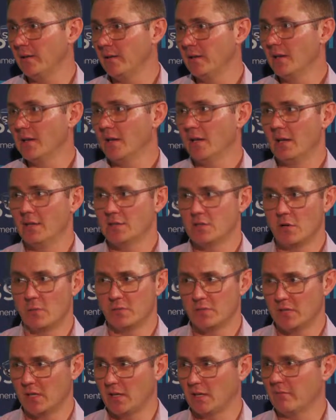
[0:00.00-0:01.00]

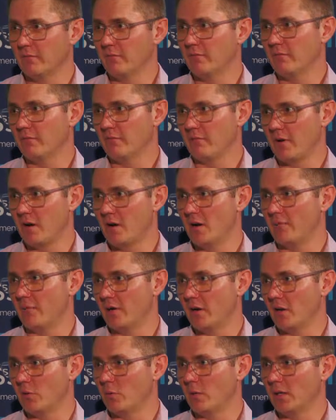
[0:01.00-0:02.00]
adopting it very,
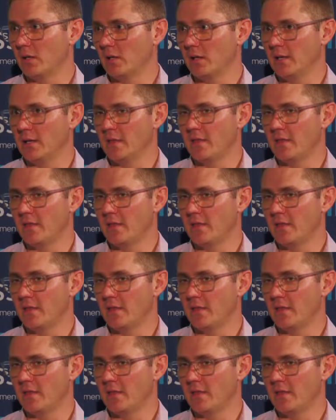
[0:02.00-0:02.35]
very quickly.